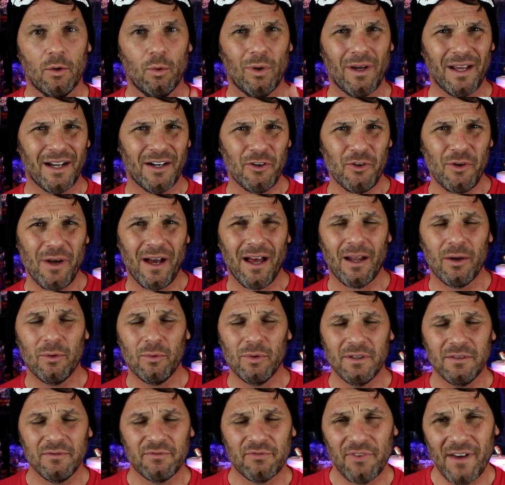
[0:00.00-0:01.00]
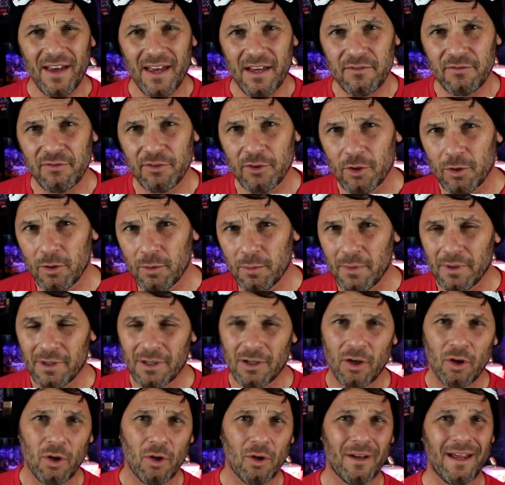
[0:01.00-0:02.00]
We got a new Halloween fan film
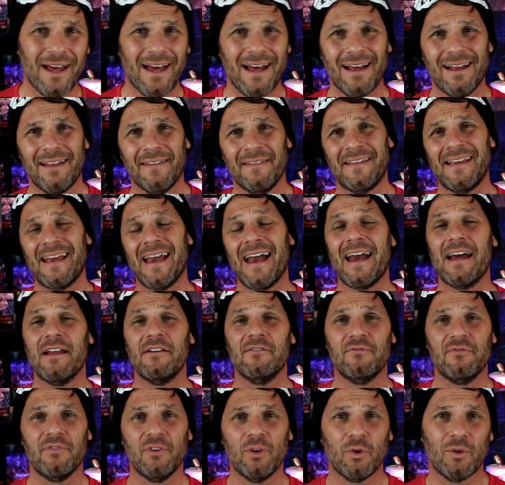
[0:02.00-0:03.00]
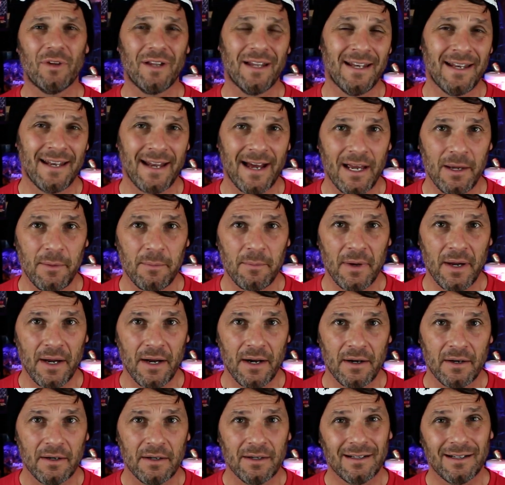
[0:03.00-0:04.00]
called The Haddonfield
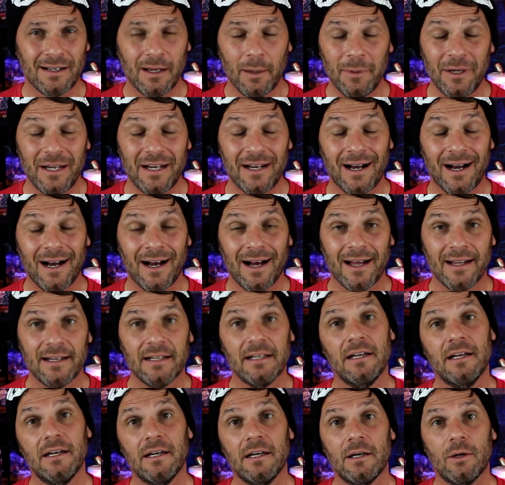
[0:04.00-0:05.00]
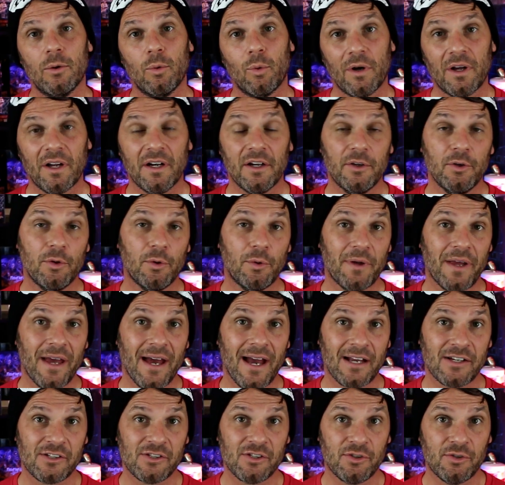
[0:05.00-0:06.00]
Nightmare coming in hot. We're gonna do a
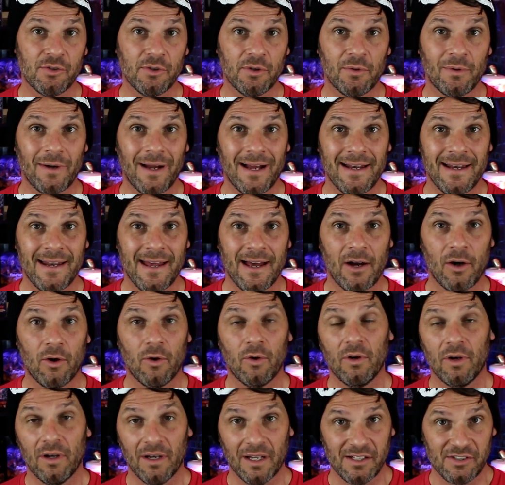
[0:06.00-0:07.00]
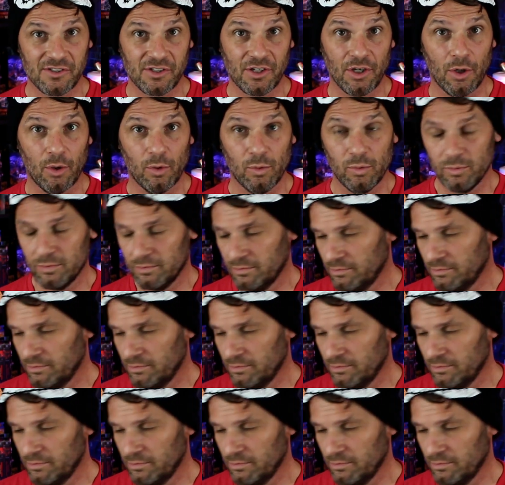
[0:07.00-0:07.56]
reaction to it right now. Let's go.